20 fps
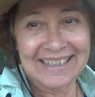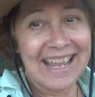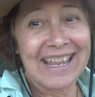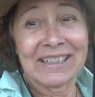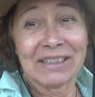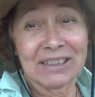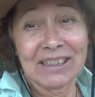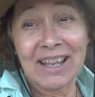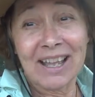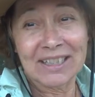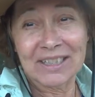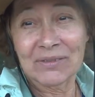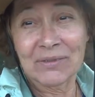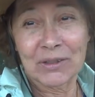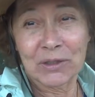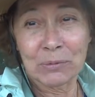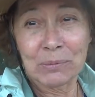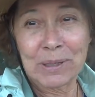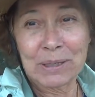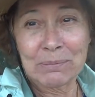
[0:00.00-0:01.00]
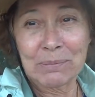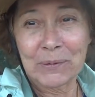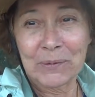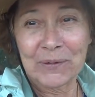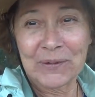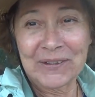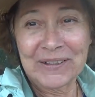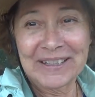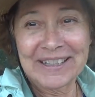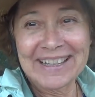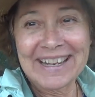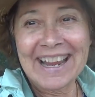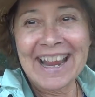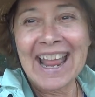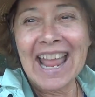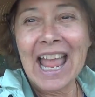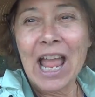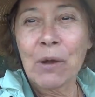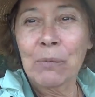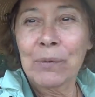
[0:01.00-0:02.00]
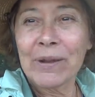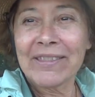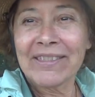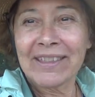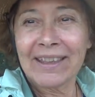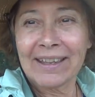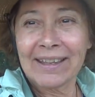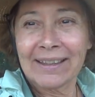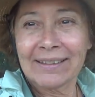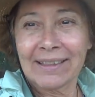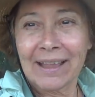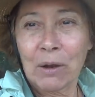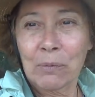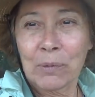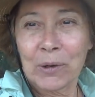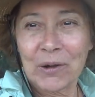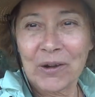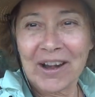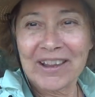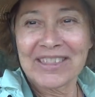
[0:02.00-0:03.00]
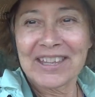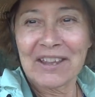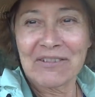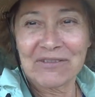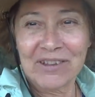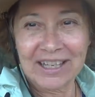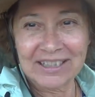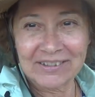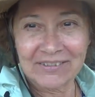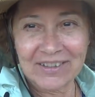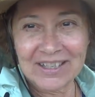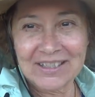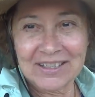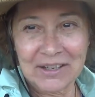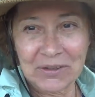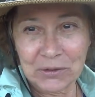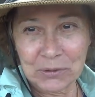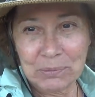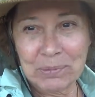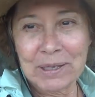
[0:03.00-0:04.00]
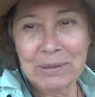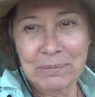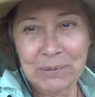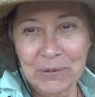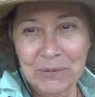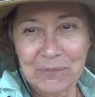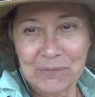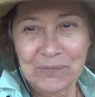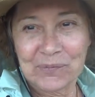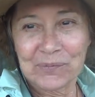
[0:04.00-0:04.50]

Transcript: And lots of other people and we think that we're at the effect of these other people.